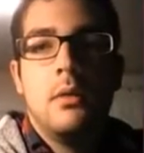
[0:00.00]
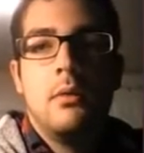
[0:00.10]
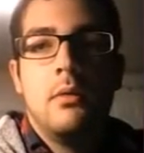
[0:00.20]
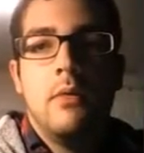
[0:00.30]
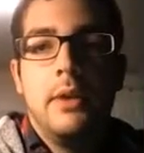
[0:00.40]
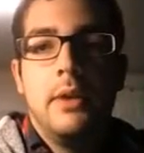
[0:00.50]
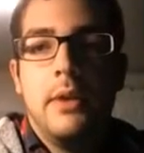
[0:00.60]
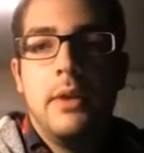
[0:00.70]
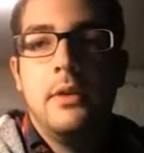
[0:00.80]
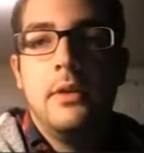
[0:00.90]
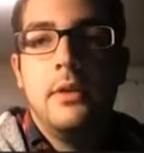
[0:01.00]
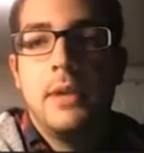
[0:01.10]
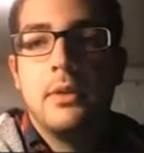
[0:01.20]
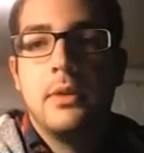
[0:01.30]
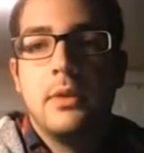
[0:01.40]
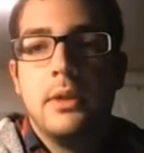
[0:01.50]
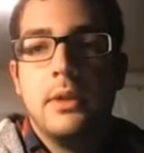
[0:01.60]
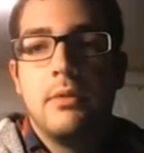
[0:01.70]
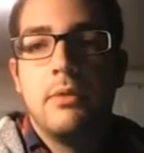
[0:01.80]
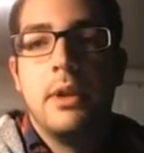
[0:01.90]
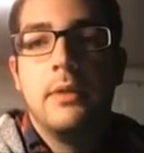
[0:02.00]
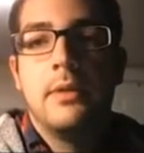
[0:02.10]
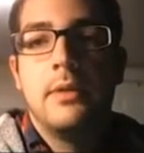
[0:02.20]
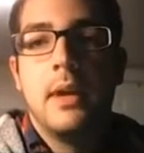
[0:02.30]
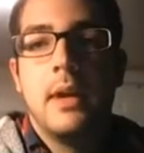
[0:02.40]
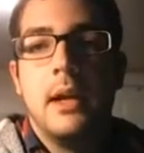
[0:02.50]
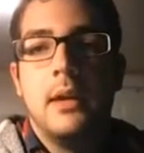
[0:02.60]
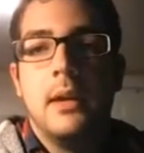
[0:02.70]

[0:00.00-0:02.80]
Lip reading: Restoration Specialist returns an